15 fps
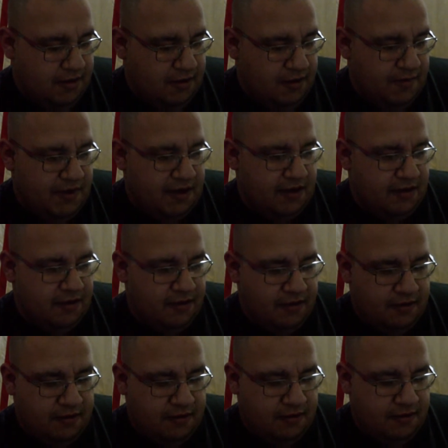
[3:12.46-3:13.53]
man,
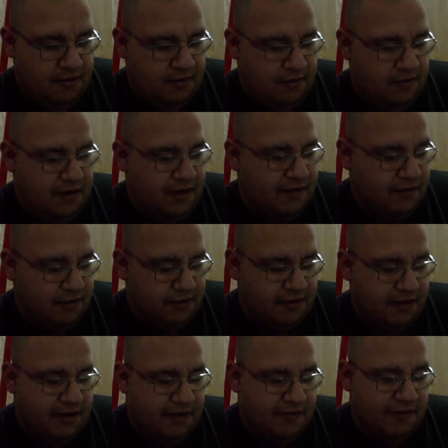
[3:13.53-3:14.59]
you have little
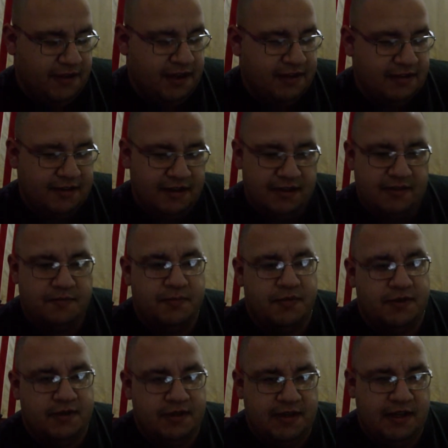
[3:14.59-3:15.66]
tiny flashlights
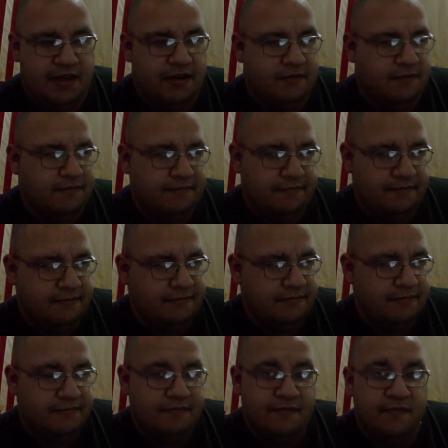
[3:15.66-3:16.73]
pushing out
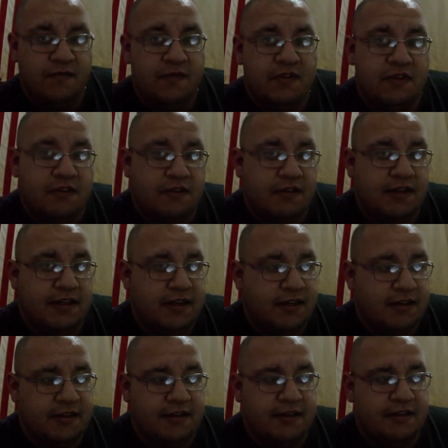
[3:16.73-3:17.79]

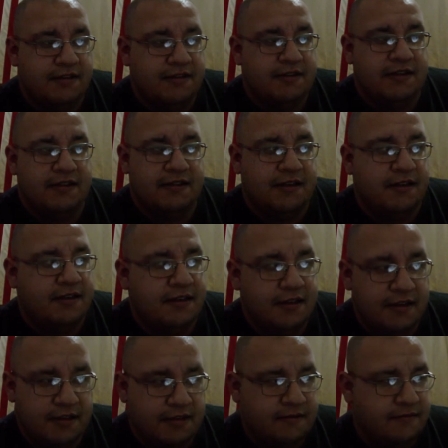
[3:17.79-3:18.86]
300,
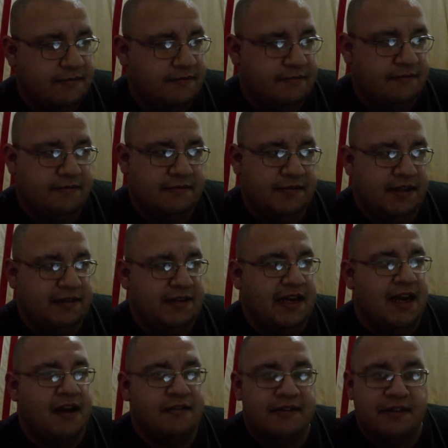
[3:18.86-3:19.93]
600,
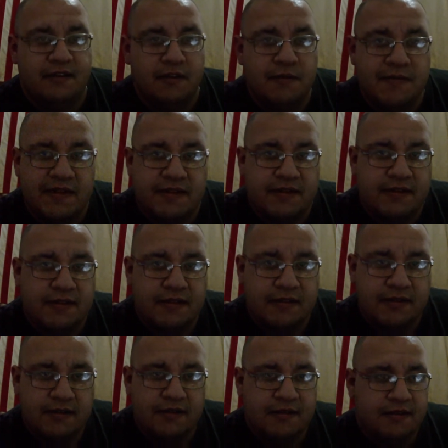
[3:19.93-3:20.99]
1,000 lumens.
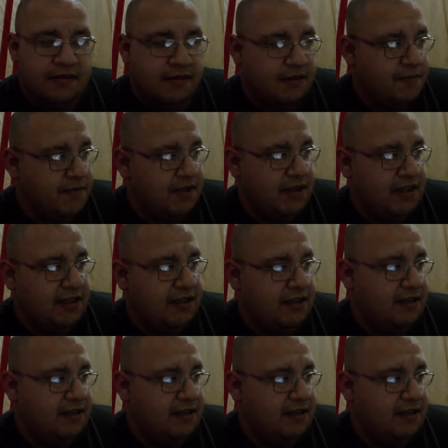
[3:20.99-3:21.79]
I mean, that